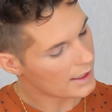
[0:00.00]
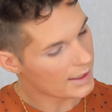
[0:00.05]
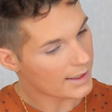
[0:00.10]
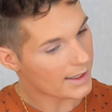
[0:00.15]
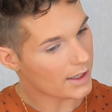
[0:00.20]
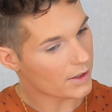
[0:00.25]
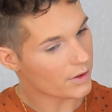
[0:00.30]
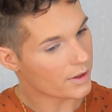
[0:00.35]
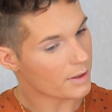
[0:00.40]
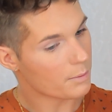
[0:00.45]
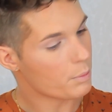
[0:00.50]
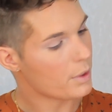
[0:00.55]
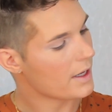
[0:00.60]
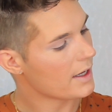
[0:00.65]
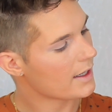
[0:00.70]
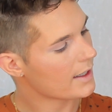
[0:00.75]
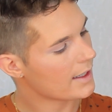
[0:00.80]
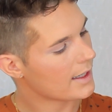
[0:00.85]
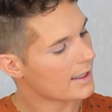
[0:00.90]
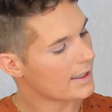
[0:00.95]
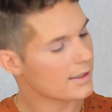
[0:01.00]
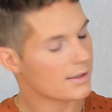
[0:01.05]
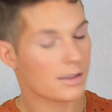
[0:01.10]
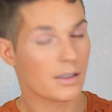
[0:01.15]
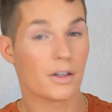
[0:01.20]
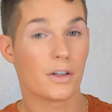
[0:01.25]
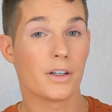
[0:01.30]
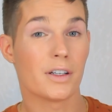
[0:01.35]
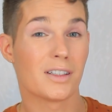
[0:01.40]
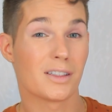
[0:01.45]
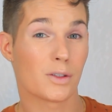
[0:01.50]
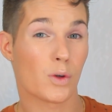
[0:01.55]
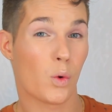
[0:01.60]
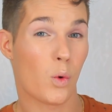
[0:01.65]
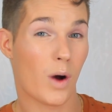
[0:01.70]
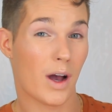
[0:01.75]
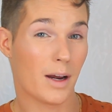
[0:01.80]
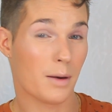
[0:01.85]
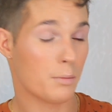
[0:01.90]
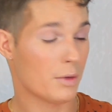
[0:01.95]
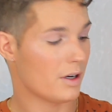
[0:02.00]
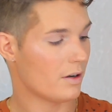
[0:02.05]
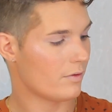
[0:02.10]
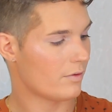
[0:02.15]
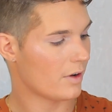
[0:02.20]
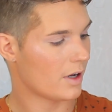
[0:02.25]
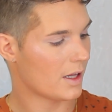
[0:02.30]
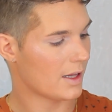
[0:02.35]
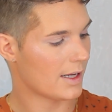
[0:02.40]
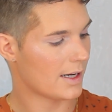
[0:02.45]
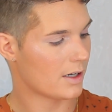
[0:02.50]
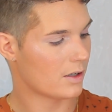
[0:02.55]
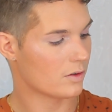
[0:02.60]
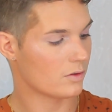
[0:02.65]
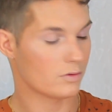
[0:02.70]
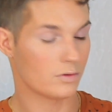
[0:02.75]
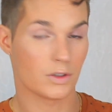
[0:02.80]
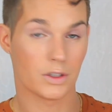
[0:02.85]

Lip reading: Now in the pan, guys, there is quite a bit of fallout.